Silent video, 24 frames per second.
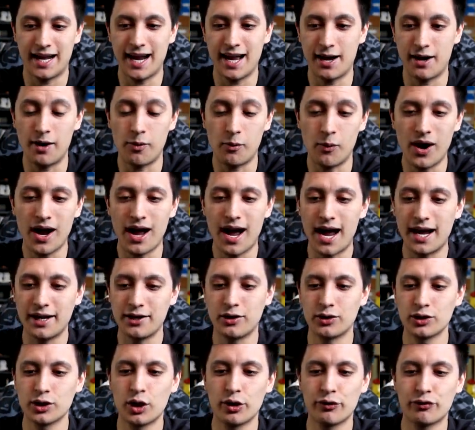Wow, wow. I
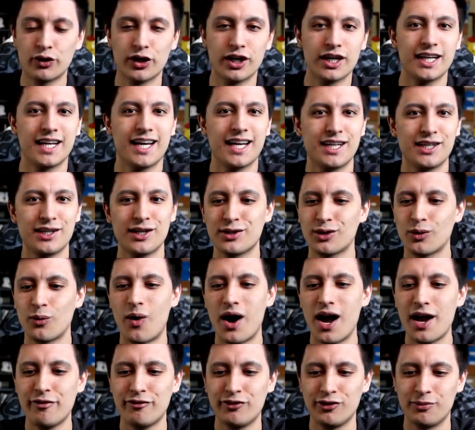don't know if we're gonna get another
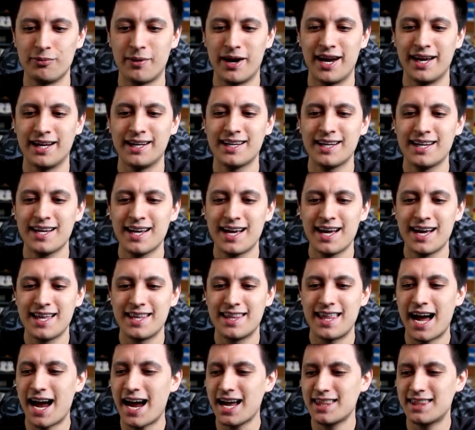waifu, man.
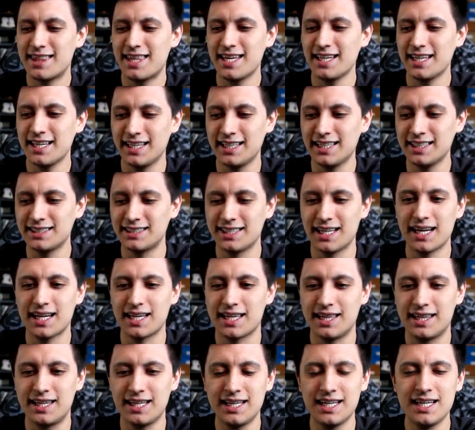That I think is
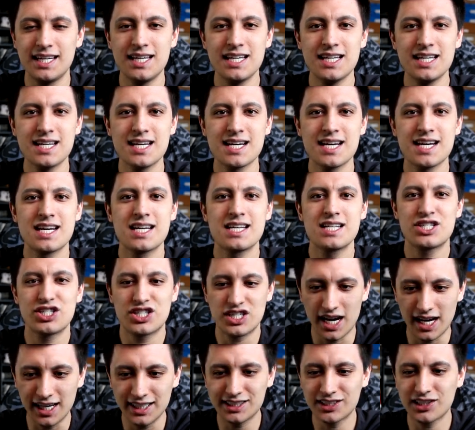like the
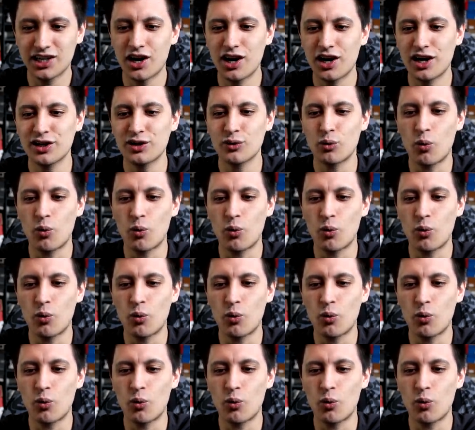chase card